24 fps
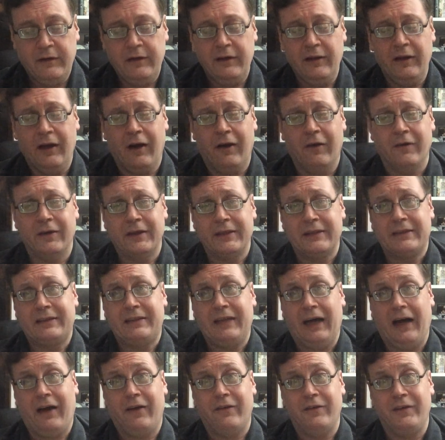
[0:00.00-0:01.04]
"Knowest
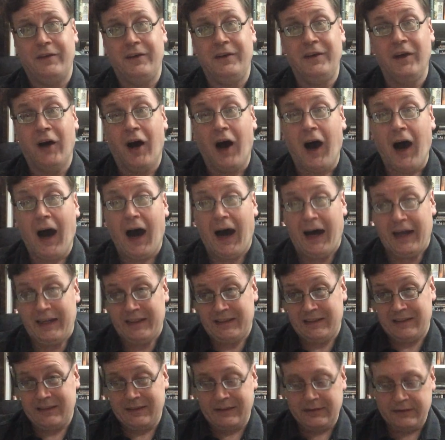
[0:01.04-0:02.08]
thou
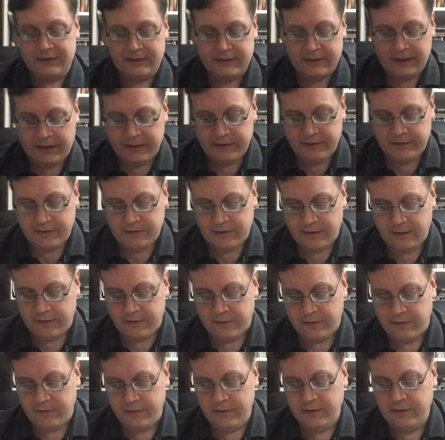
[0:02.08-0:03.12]
not," said
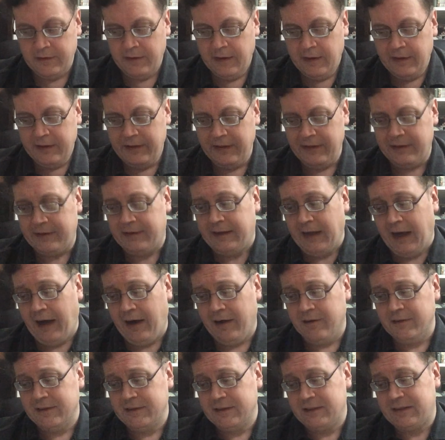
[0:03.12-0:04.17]
another, "that
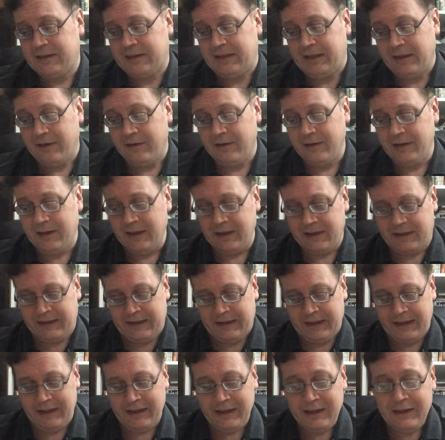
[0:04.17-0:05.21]
thou hast killed the
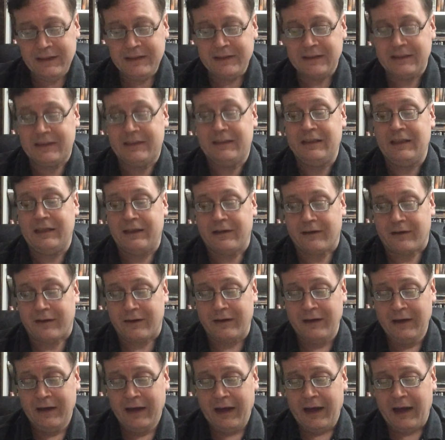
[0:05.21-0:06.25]
king's deer,